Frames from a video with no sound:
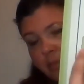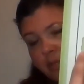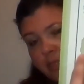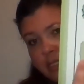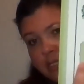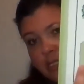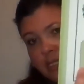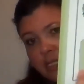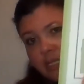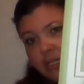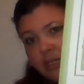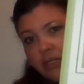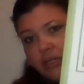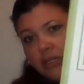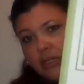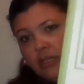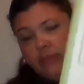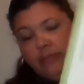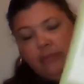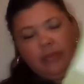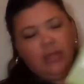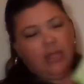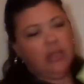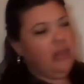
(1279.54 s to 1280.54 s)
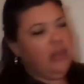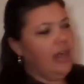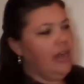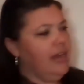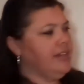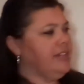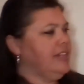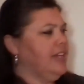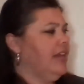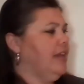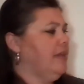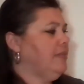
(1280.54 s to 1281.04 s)
bit of sticker. A lot
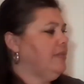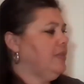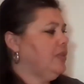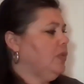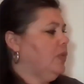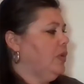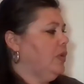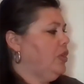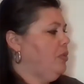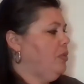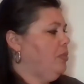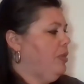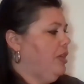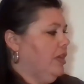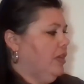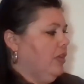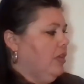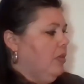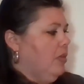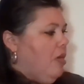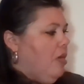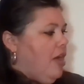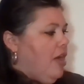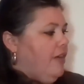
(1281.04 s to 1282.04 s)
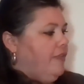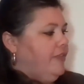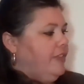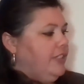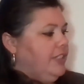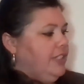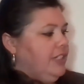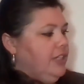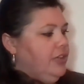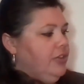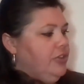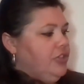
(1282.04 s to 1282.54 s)
of times when you peel them off a
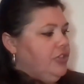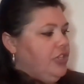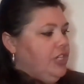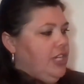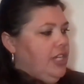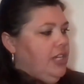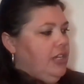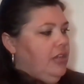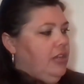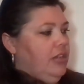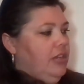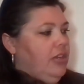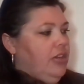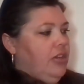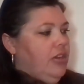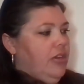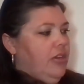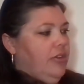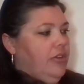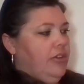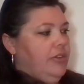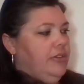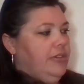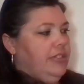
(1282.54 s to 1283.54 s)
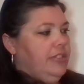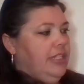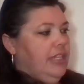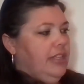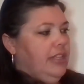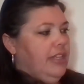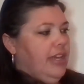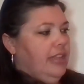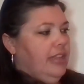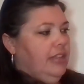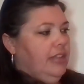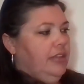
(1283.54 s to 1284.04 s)
sticker sheet, you know, you see
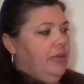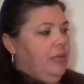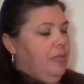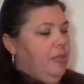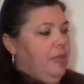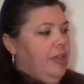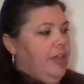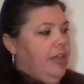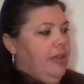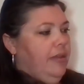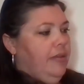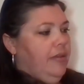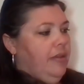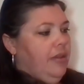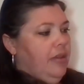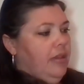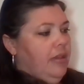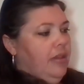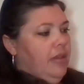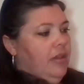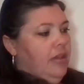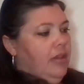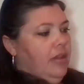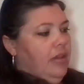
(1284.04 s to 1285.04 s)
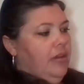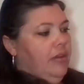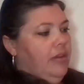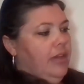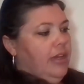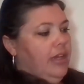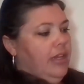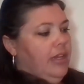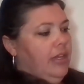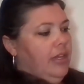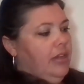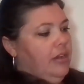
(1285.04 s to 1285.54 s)
that little bit.
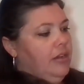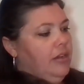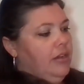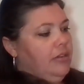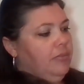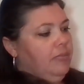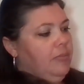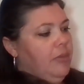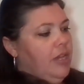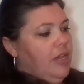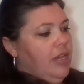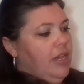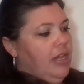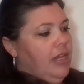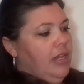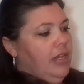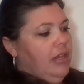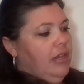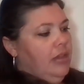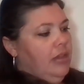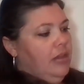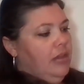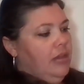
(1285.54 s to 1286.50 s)
Okay, here's my